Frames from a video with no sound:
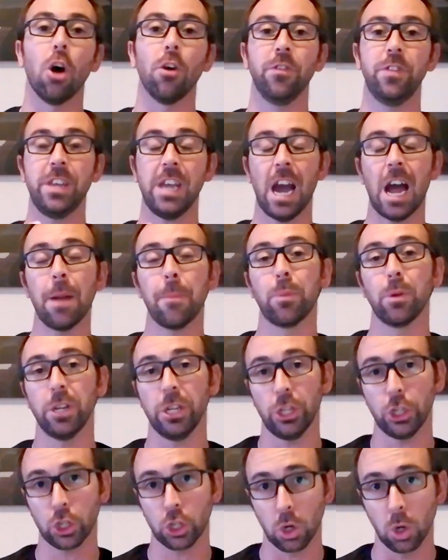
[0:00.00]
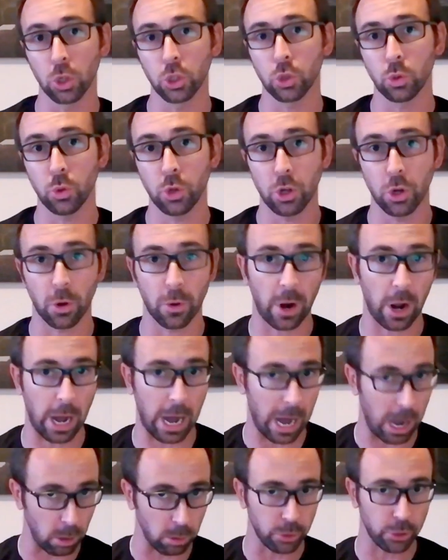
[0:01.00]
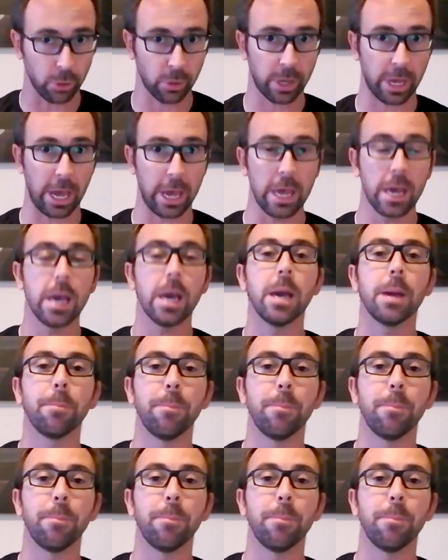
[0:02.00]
of the airport that is close to your house, okay?